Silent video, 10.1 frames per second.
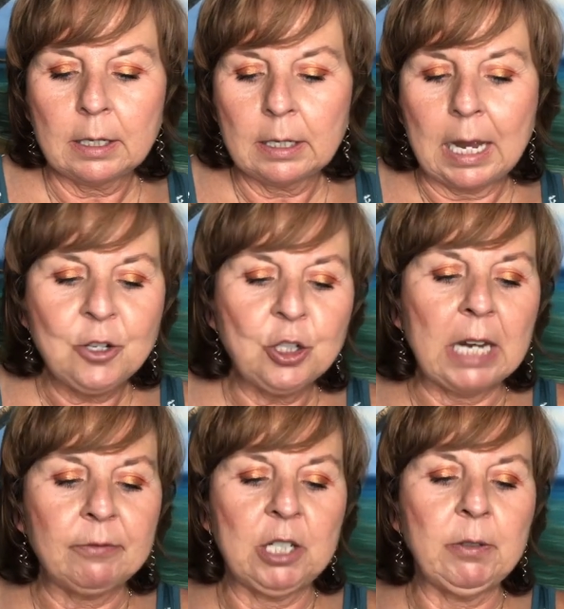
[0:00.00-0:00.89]
I
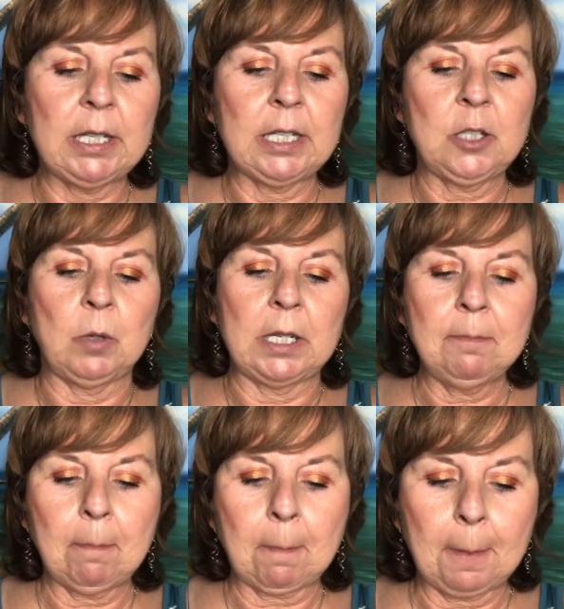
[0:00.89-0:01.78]
actually have two of this
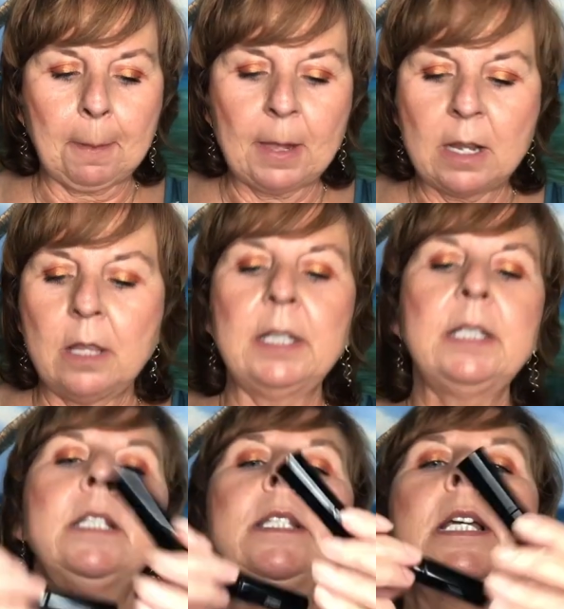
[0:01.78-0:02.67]
one.
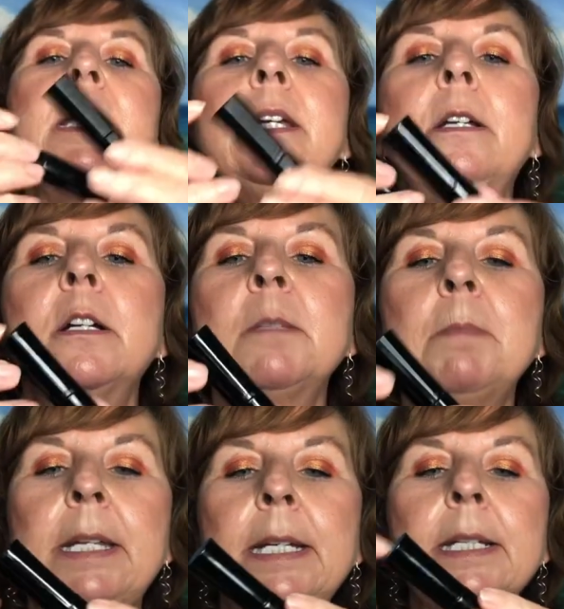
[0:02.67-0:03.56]
This is the It
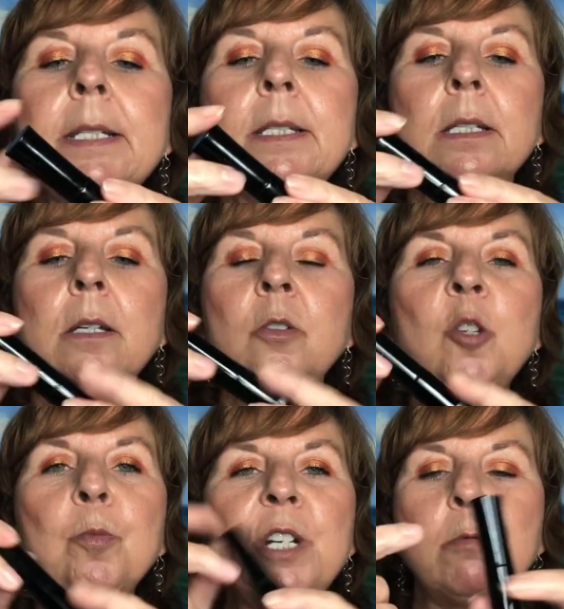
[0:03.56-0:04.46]
Cosmetics
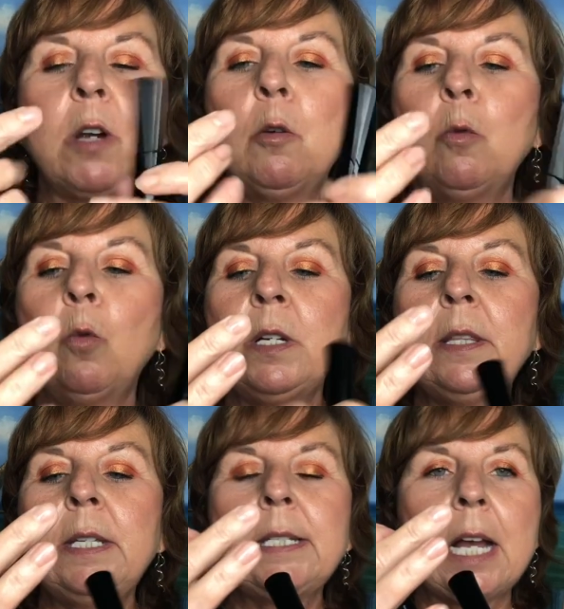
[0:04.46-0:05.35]
Superhero. One
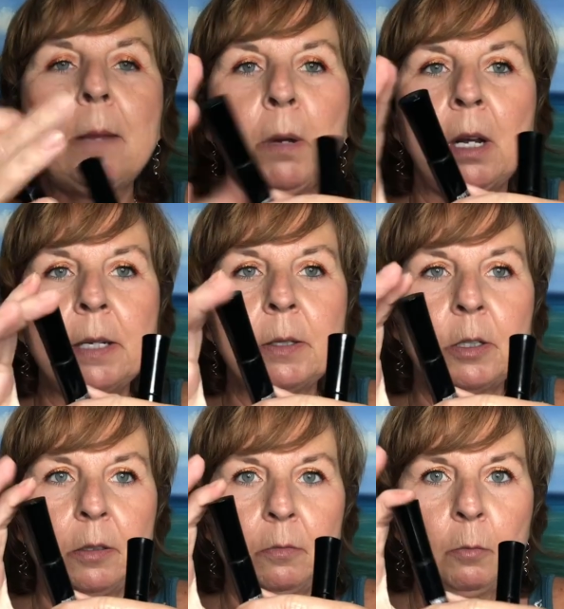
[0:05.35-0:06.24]
of these I bought
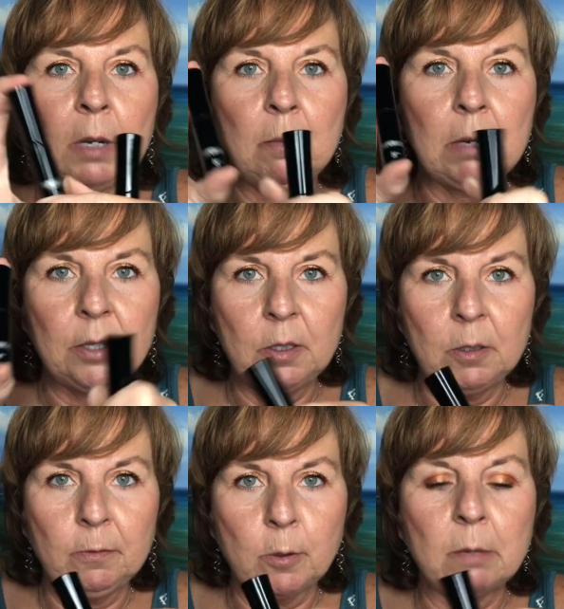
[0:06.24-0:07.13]
when I bought the
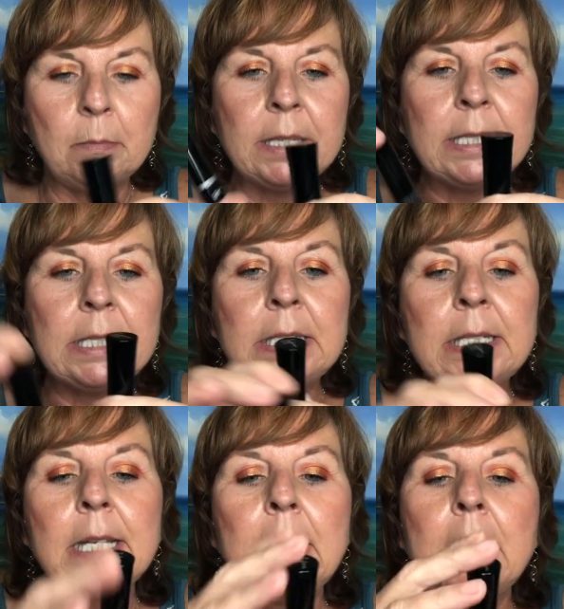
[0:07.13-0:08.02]
Sephora
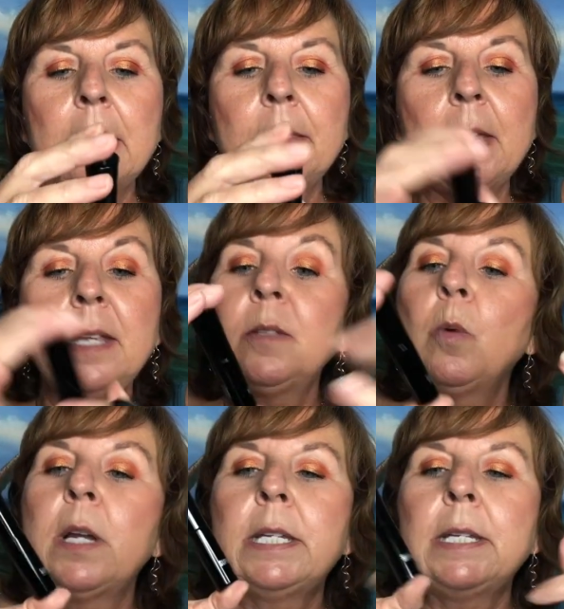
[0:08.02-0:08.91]
Minis. This
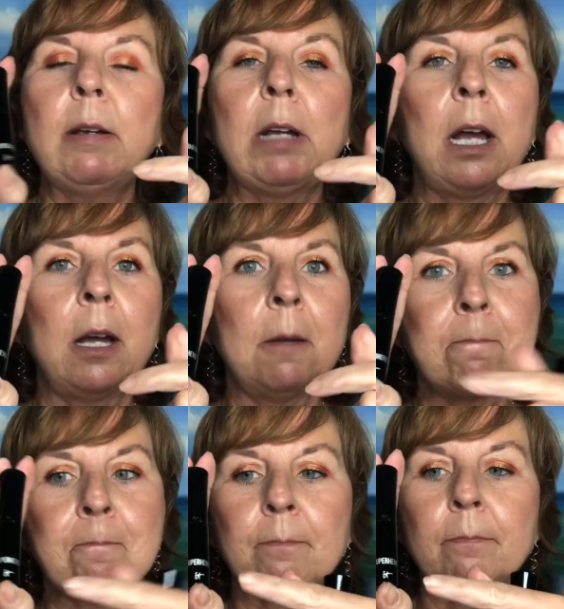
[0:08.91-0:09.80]
one
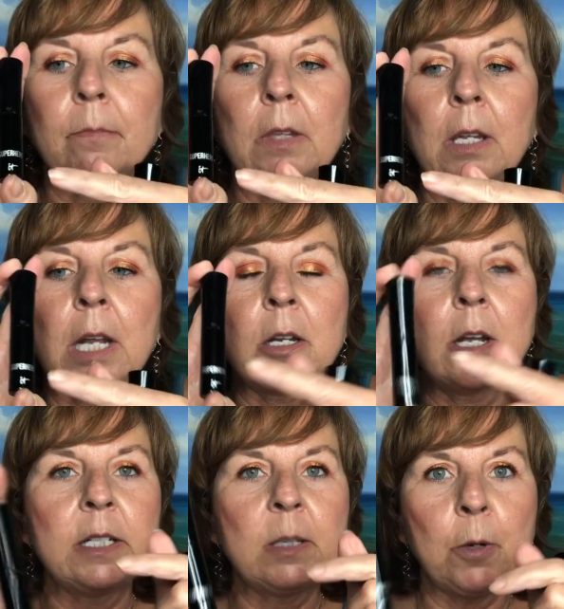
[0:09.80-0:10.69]
um, I
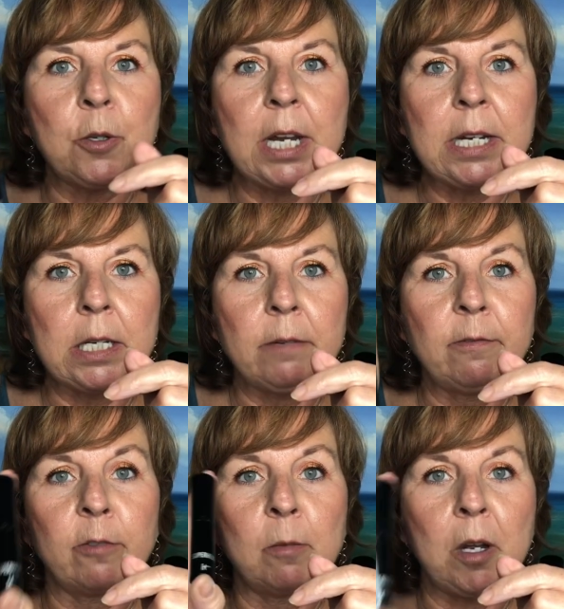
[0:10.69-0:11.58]
got as a birthday
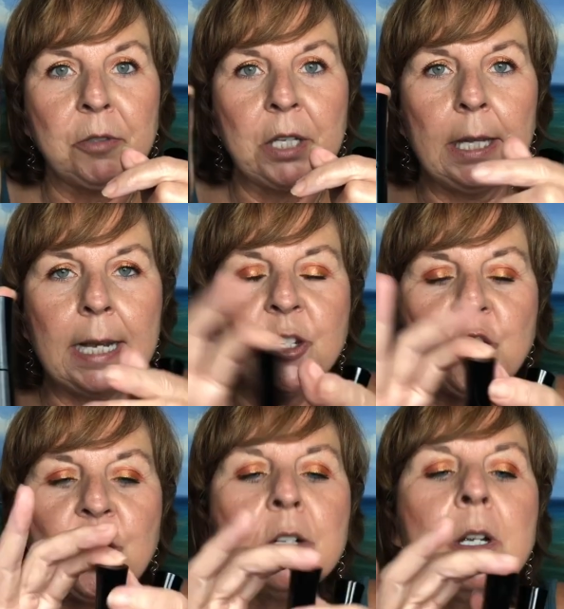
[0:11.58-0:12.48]
gift from Ulta
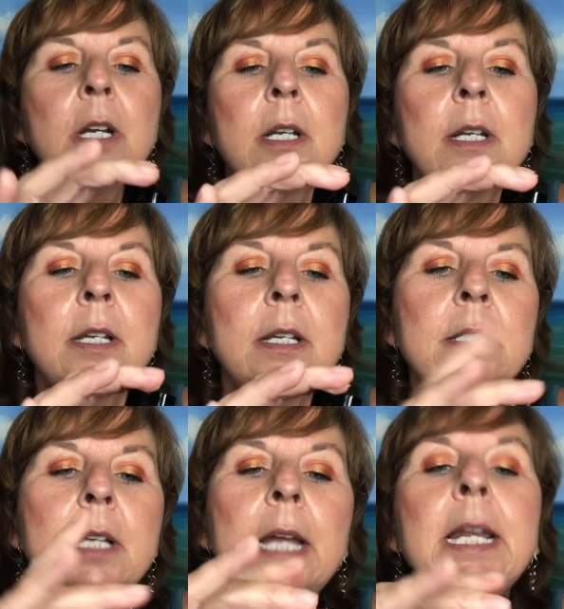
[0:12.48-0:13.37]
last year.
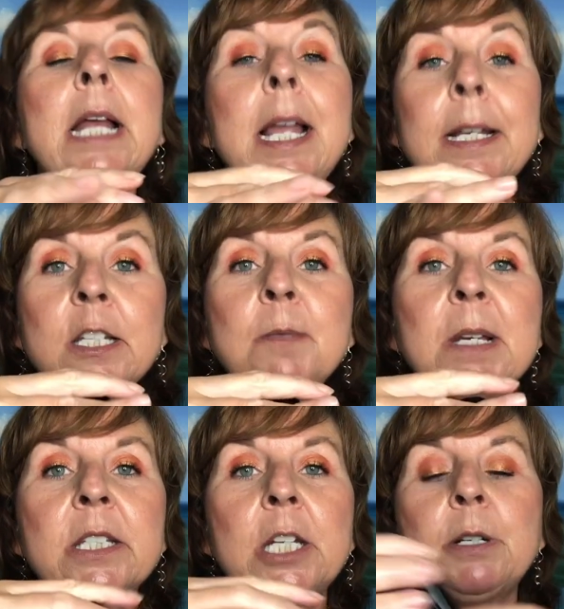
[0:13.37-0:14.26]
So, and I like this
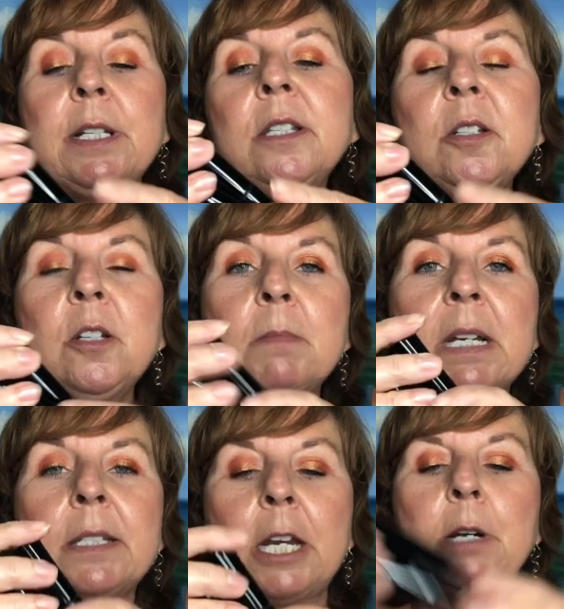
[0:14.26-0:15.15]
mascara. This is a good
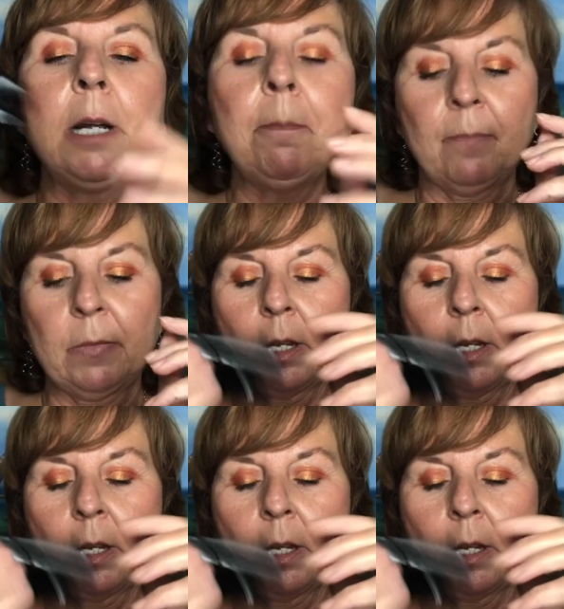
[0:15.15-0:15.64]
mascara.